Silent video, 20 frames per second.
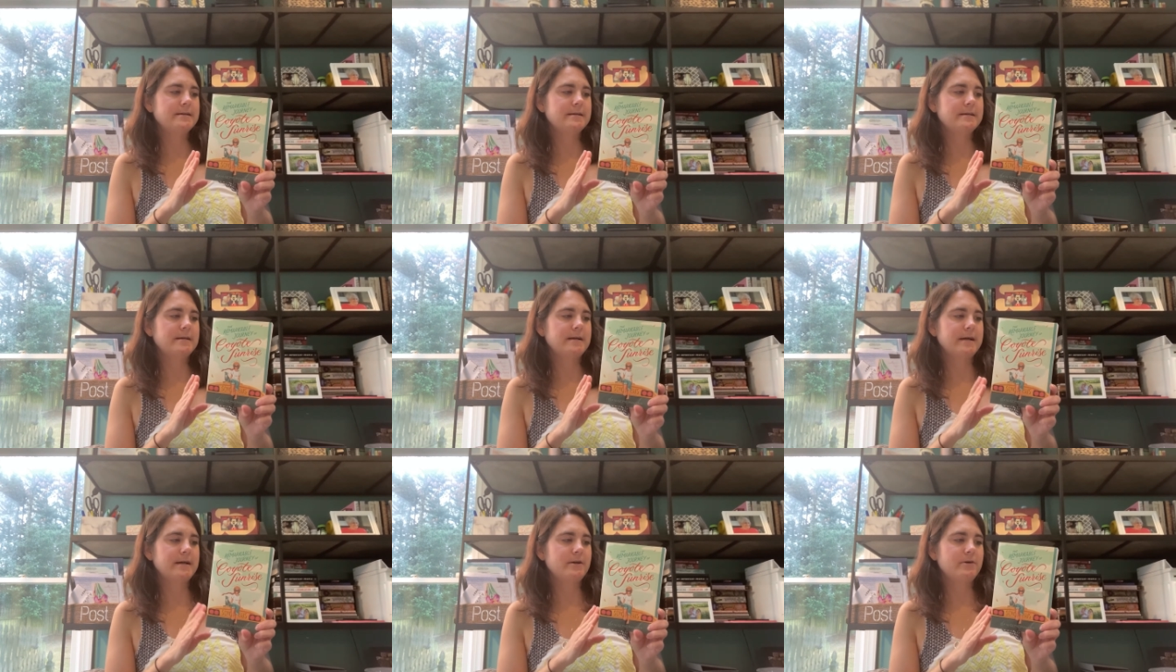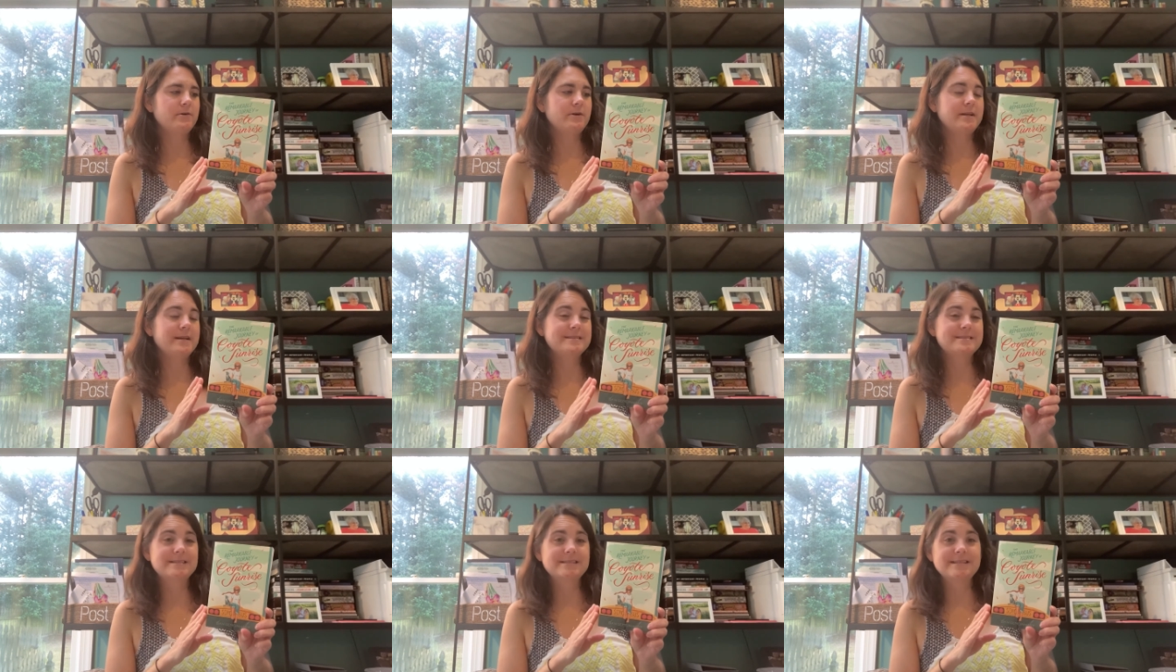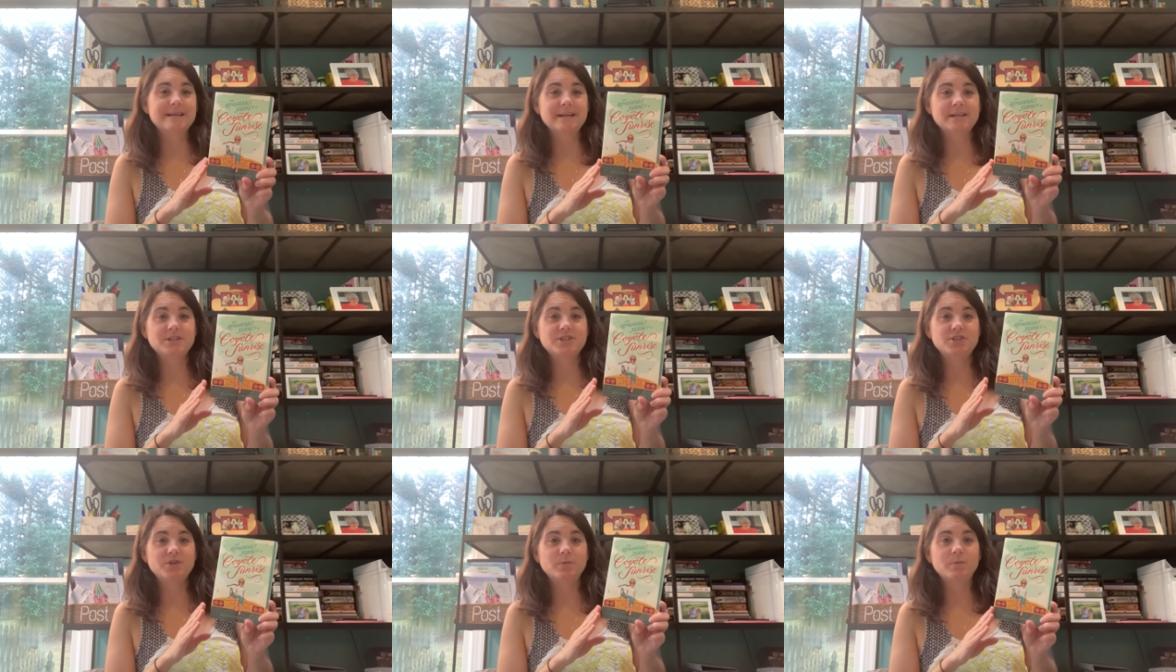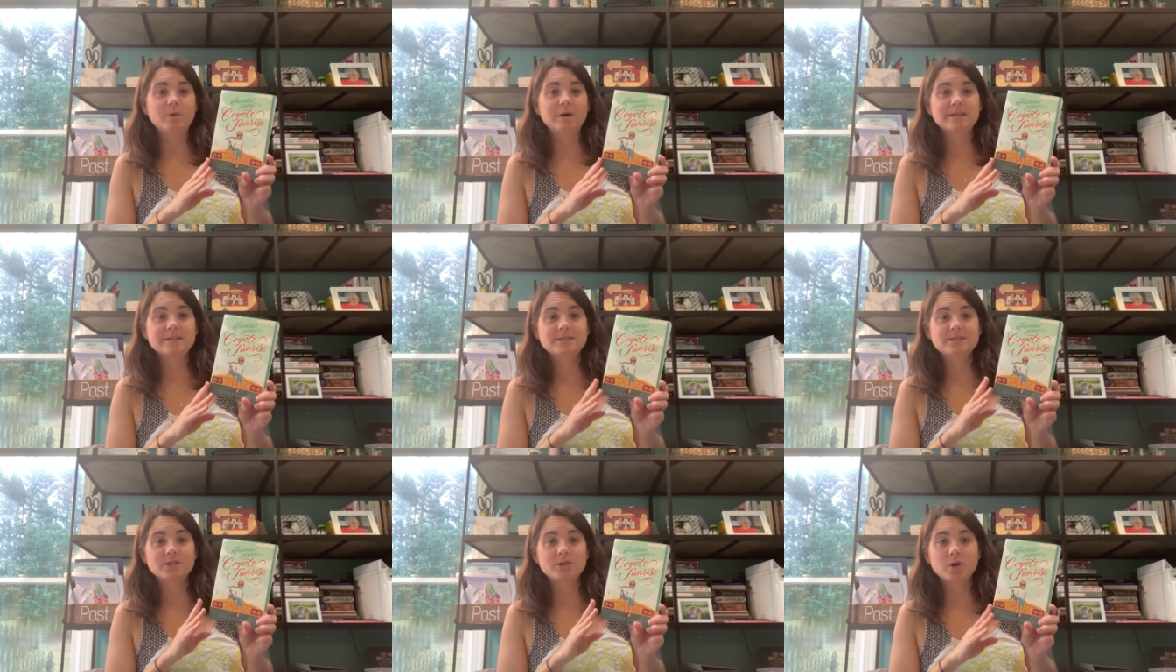Coyote has decided she
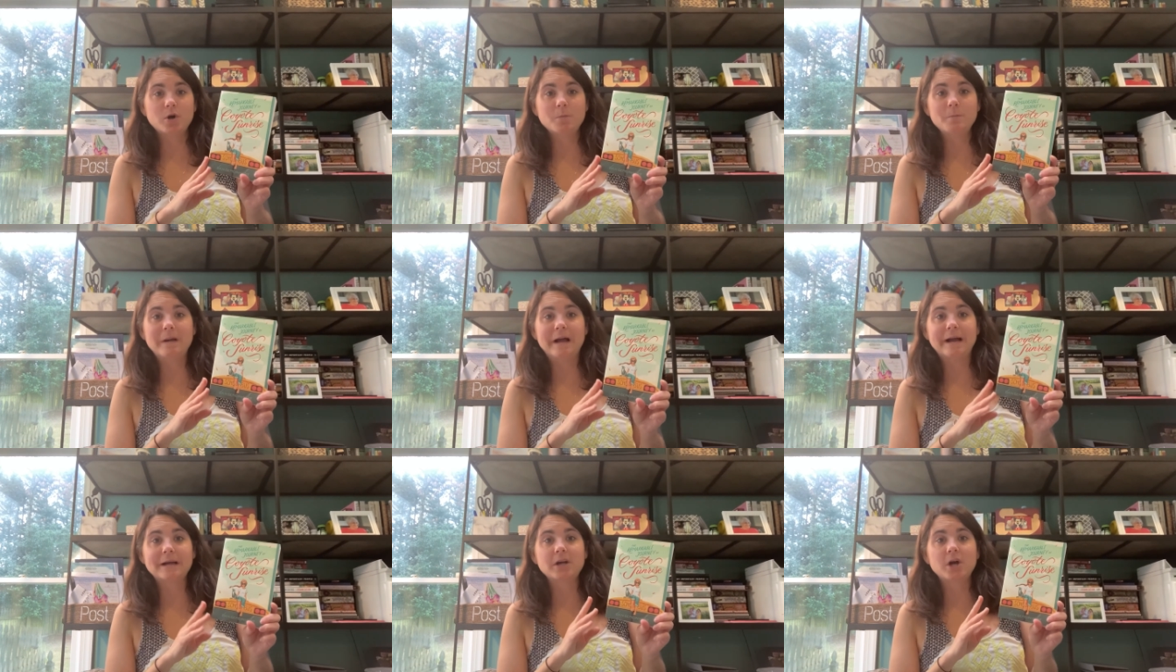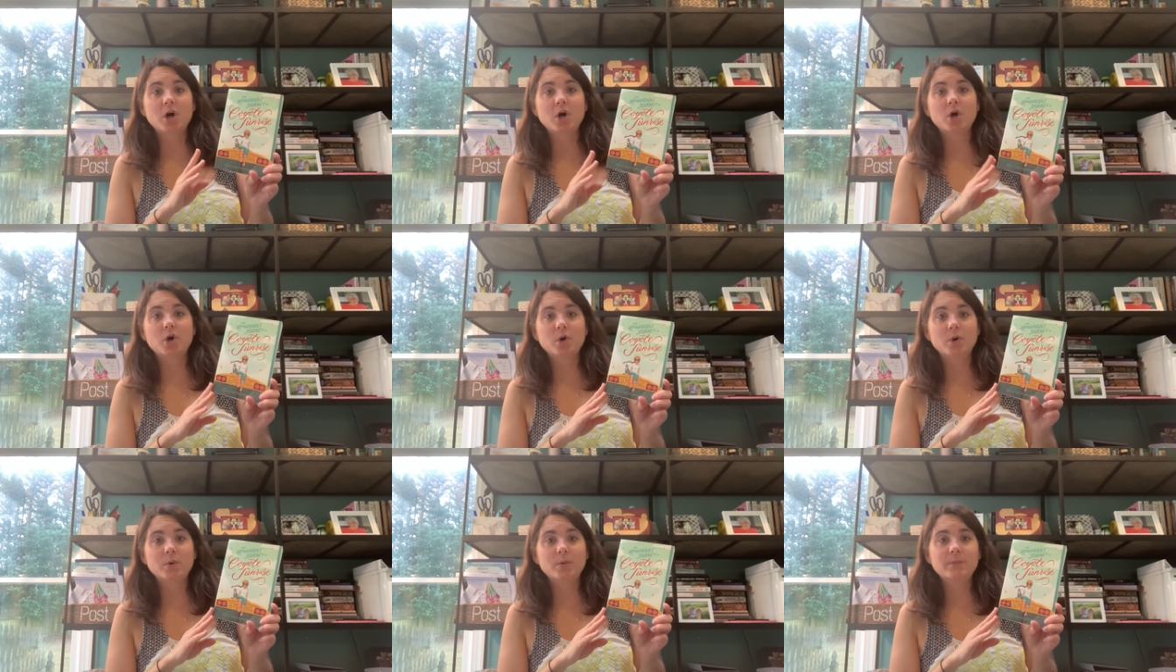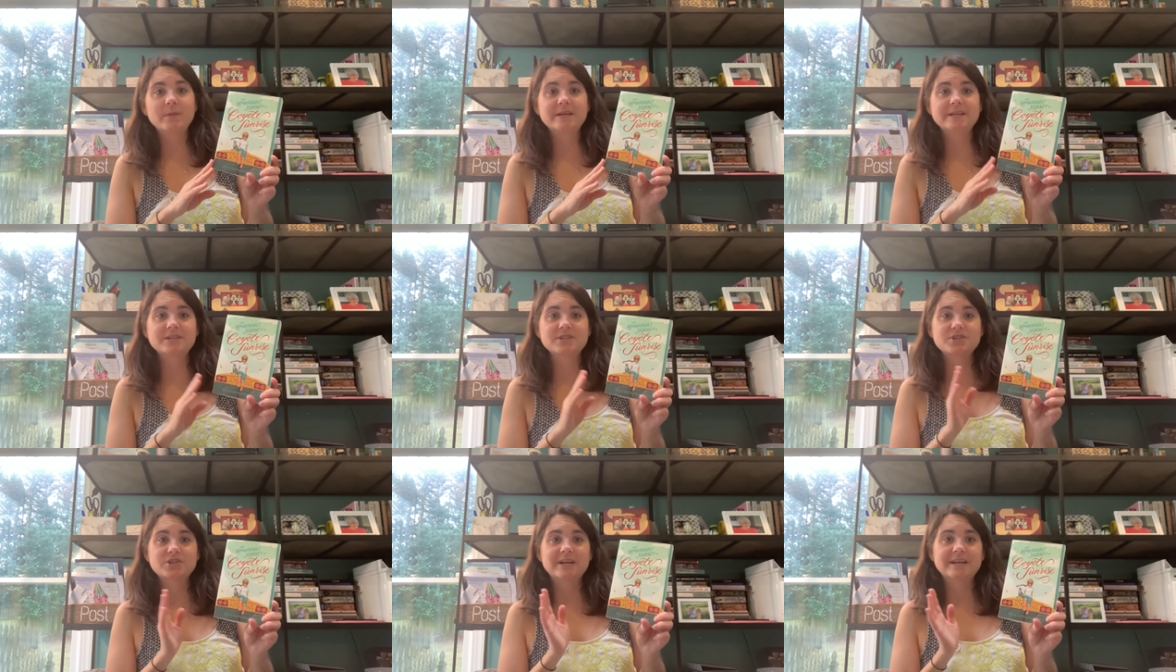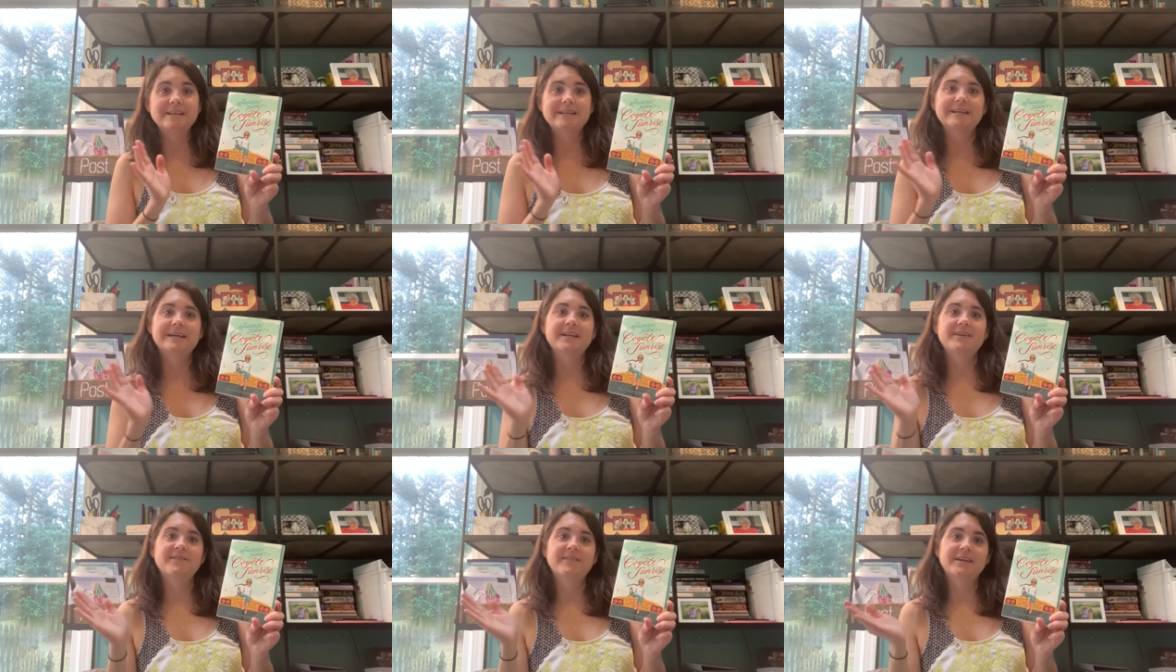wants to go back home and is trying to
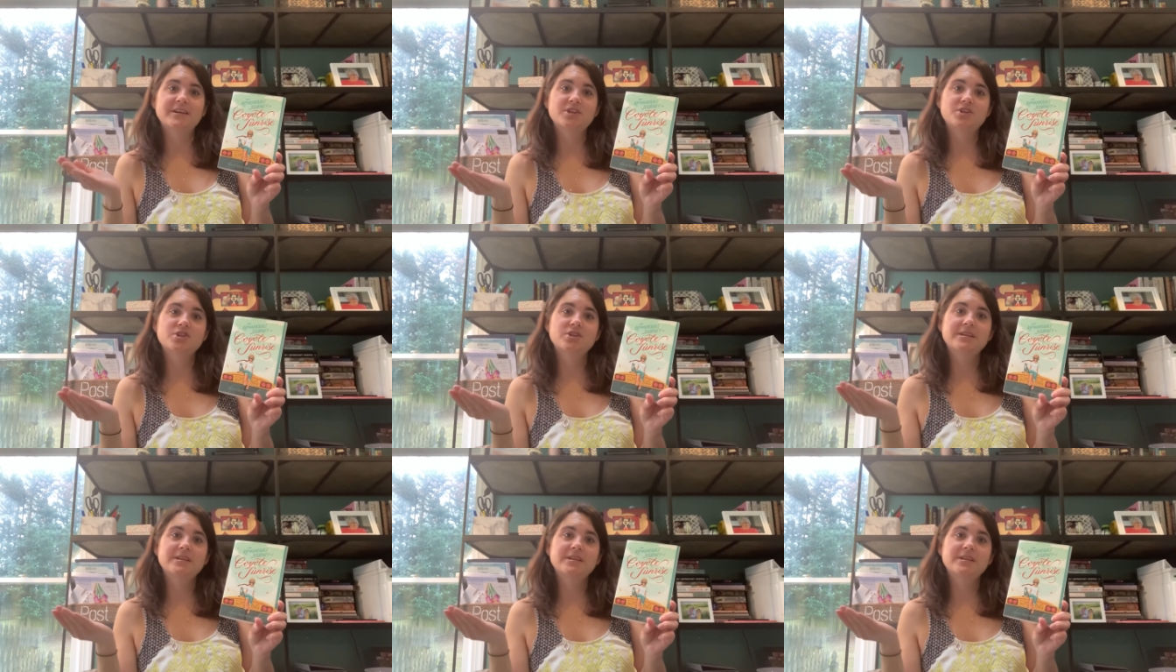kind of like